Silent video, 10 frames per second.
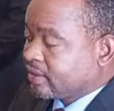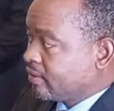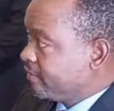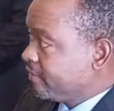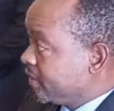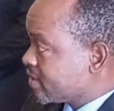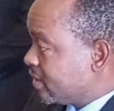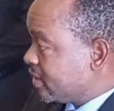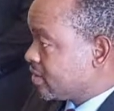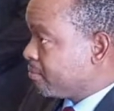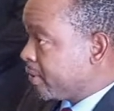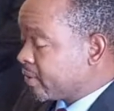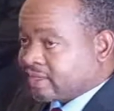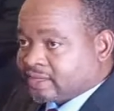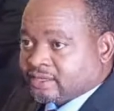This is
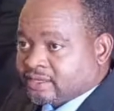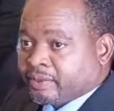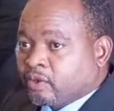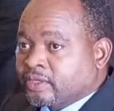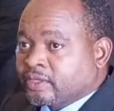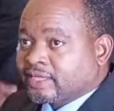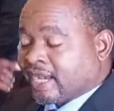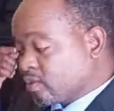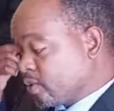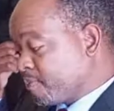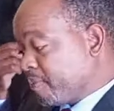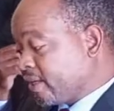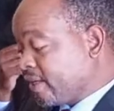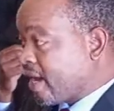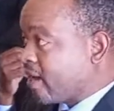important because as we speak
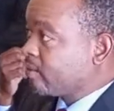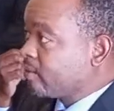now,